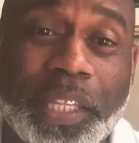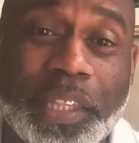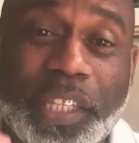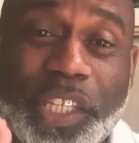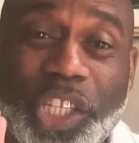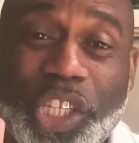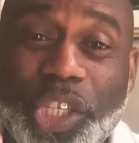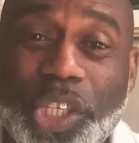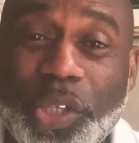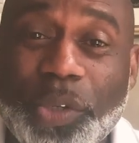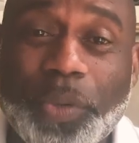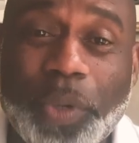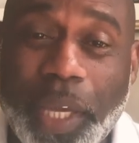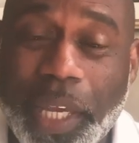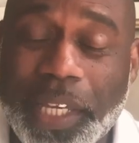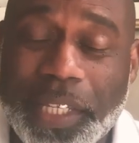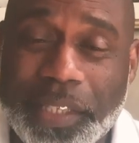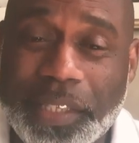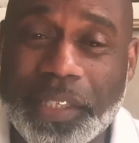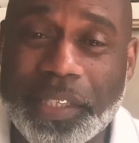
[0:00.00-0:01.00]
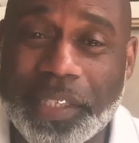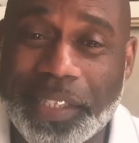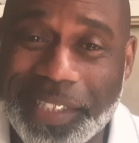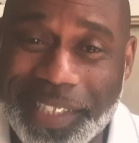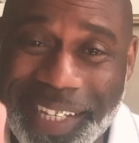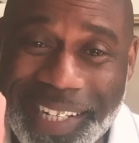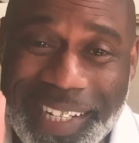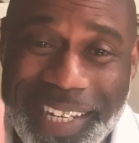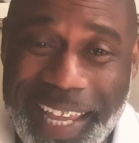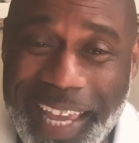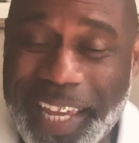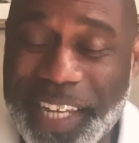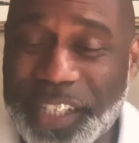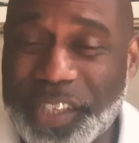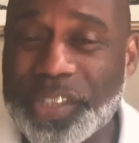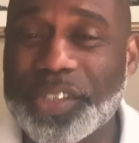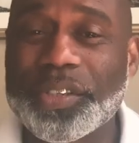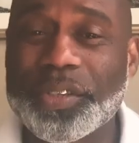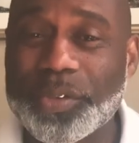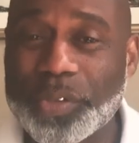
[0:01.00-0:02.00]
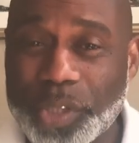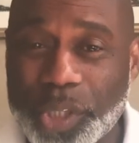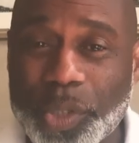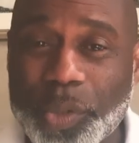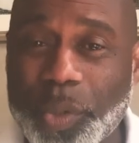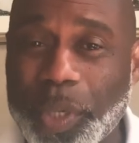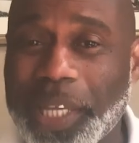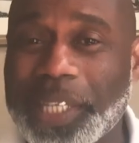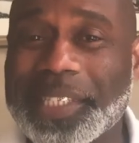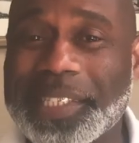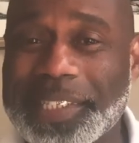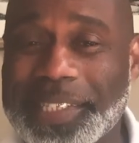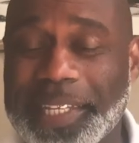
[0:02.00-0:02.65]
The U.S., the national U.S.